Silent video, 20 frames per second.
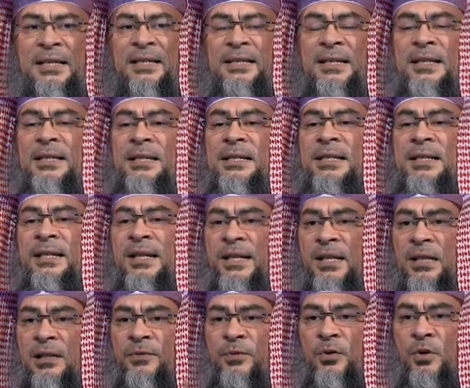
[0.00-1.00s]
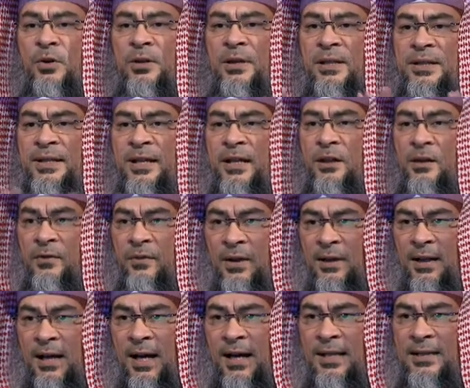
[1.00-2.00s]
sincere for the sake of
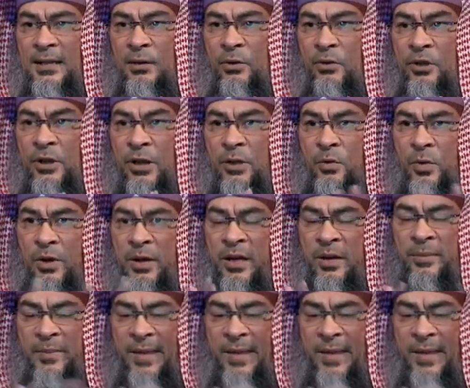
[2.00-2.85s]
Allah Azza wa Jal when he